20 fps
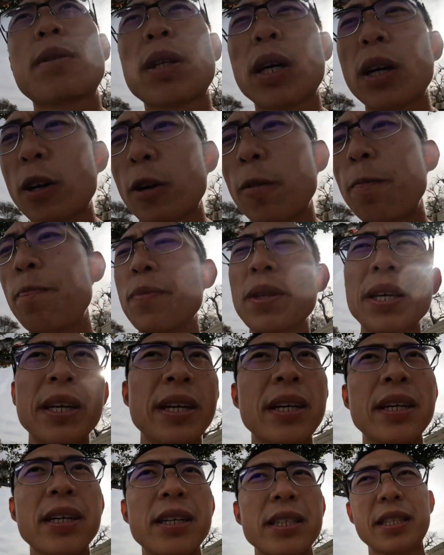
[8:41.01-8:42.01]
So
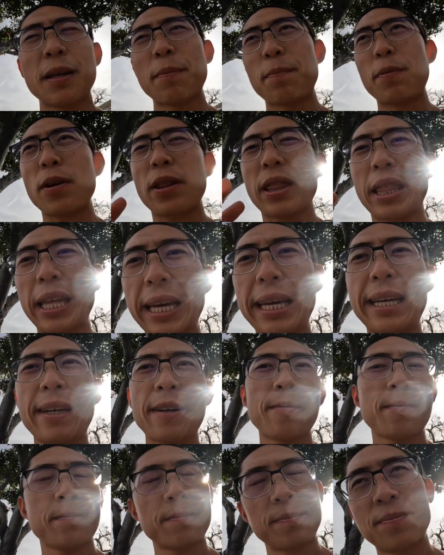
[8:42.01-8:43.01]
simple
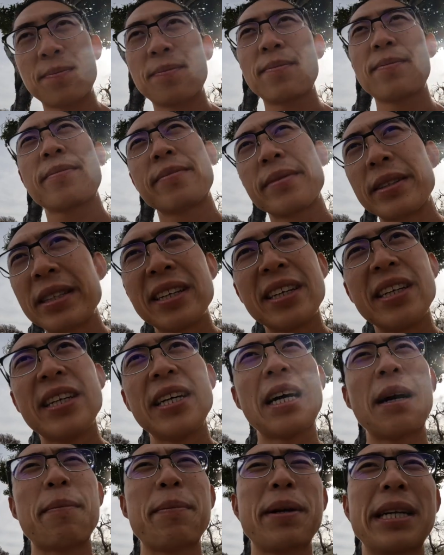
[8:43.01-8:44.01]
thing,
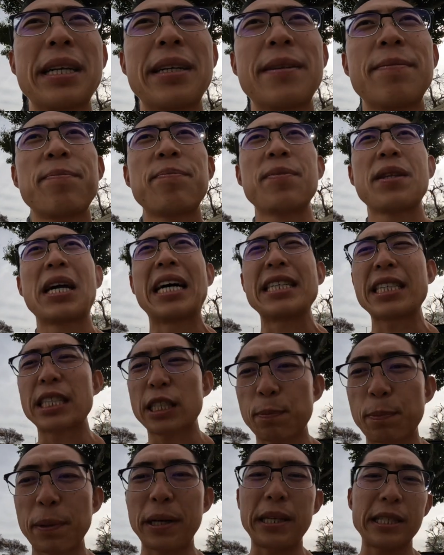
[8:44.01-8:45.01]
I mean, I'll
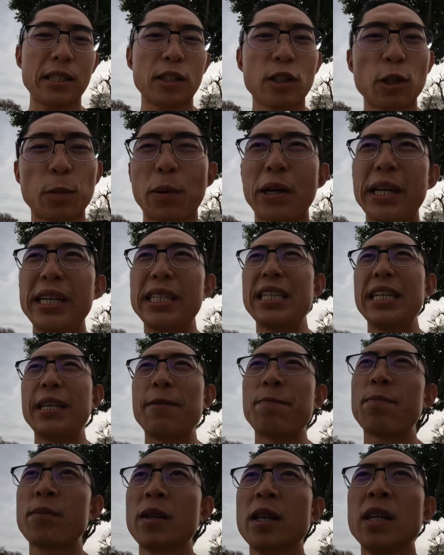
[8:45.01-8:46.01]
just spell it super
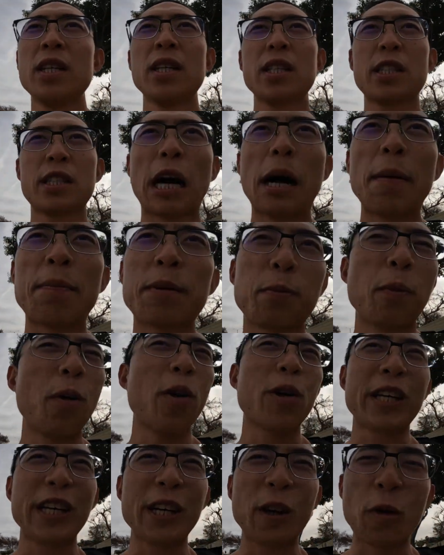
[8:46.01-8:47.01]
easy. Stop
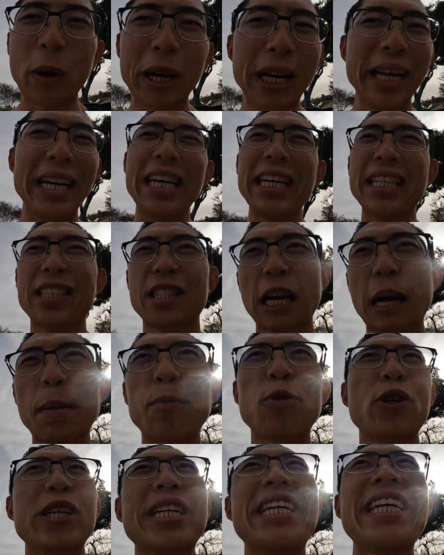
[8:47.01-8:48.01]
smoking weed,
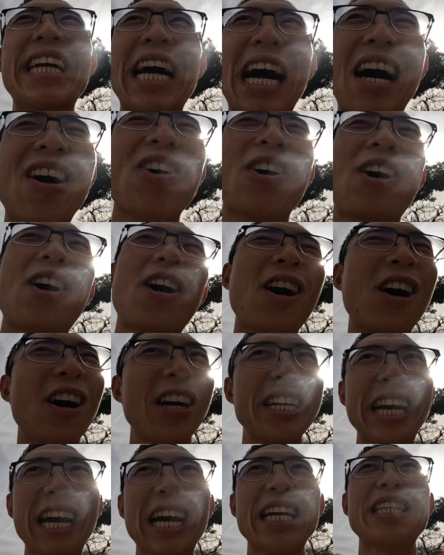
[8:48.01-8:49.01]
stop drinking
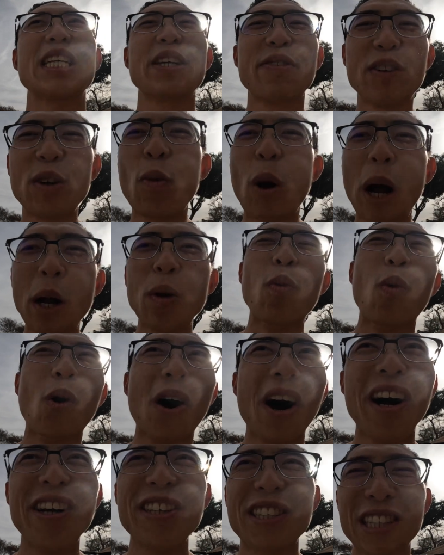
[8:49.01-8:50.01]
alcohol. Yes, even red
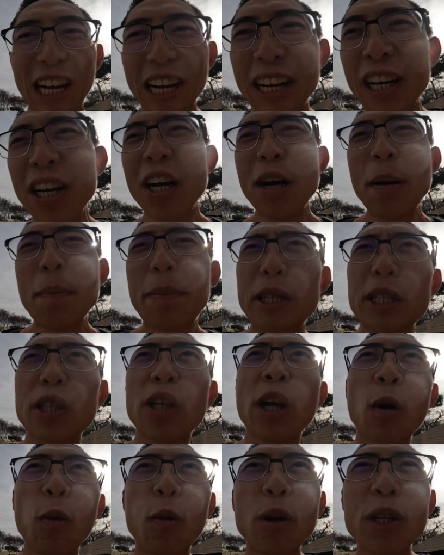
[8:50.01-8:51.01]
wine is like, but
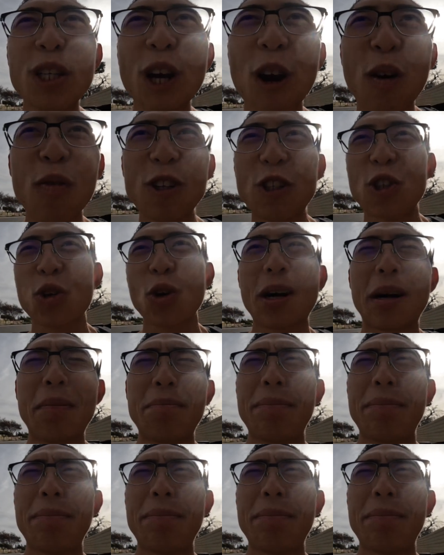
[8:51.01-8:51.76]
it's got resveratrol.